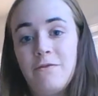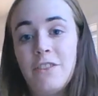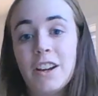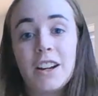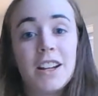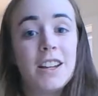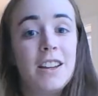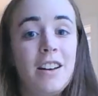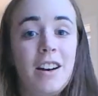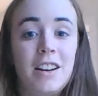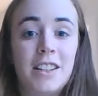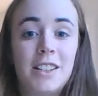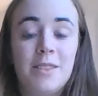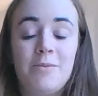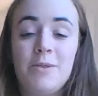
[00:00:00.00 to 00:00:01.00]
very
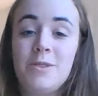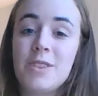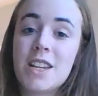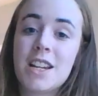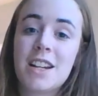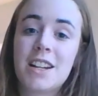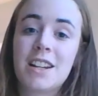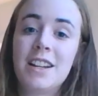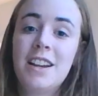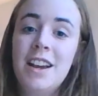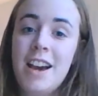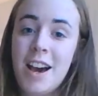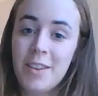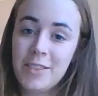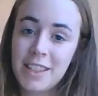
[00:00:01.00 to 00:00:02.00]
awesome new year.
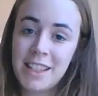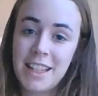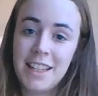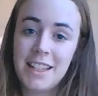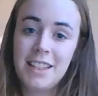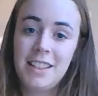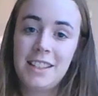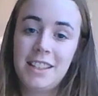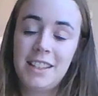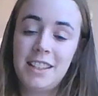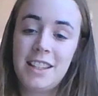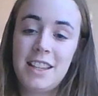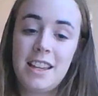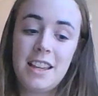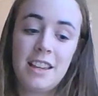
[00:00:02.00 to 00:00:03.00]
I'm excited to
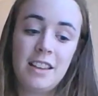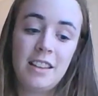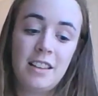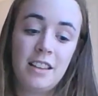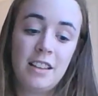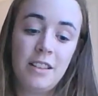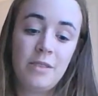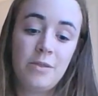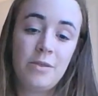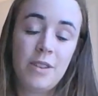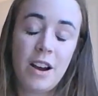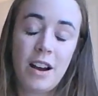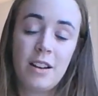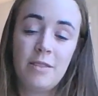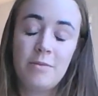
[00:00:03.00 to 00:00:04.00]
see
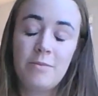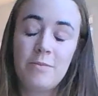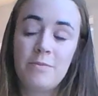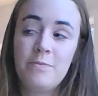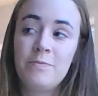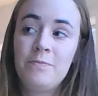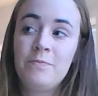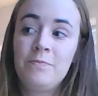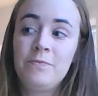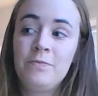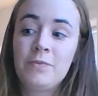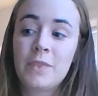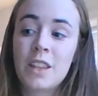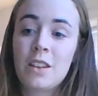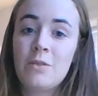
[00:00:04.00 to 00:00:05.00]

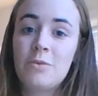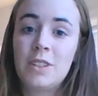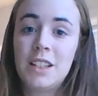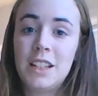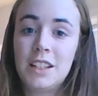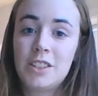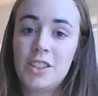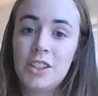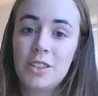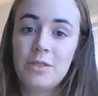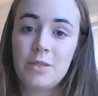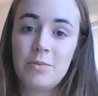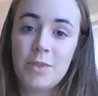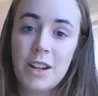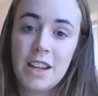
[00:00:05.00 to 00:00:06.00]
what next year
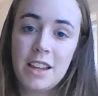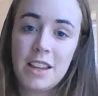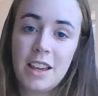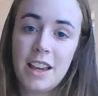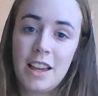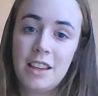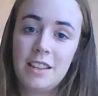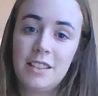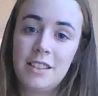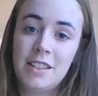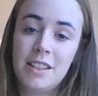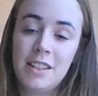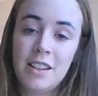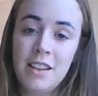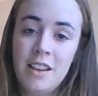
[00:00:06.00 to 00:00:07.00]
will bring.
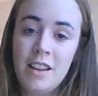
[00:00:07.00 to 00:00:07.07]
And